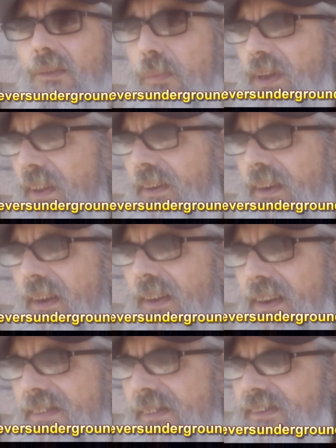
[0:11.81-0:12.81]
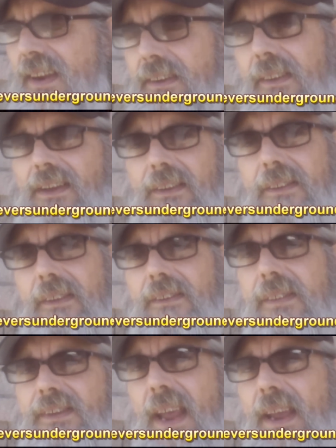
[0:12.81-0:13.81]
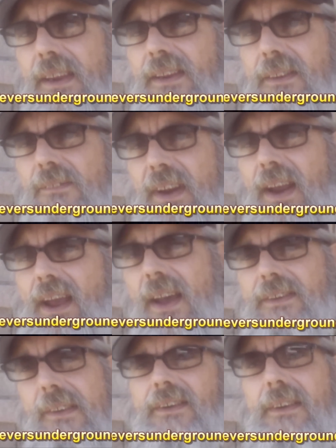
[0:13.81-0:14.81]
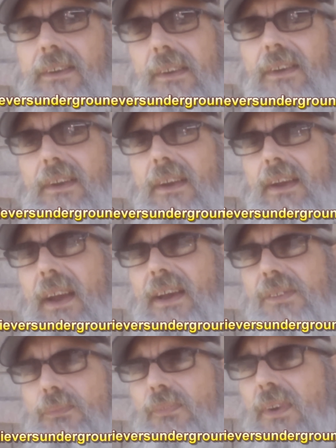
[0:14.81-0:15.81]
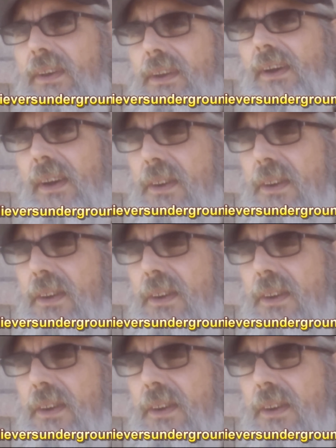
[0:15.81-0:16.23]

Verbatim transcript: but they state that the second reactor has 100%